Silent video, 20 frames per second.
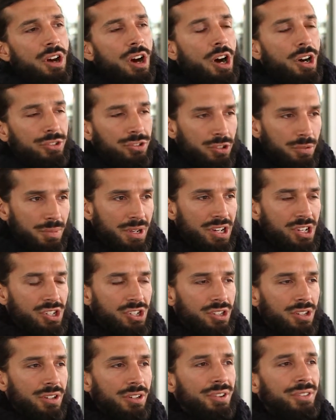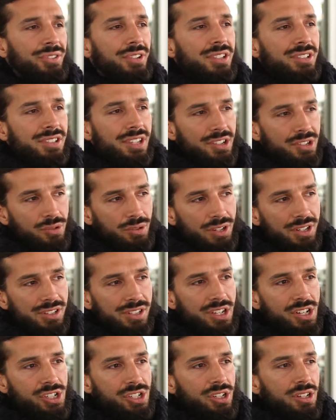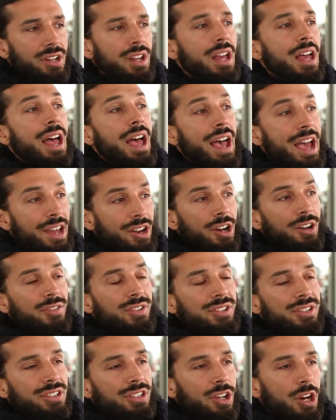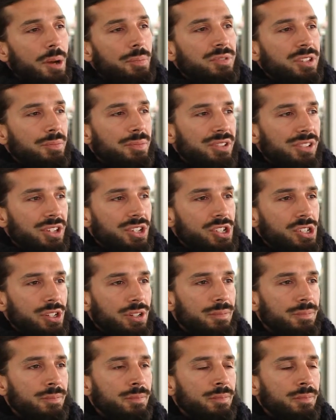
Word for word: automation, decentralization, and obviously optimization.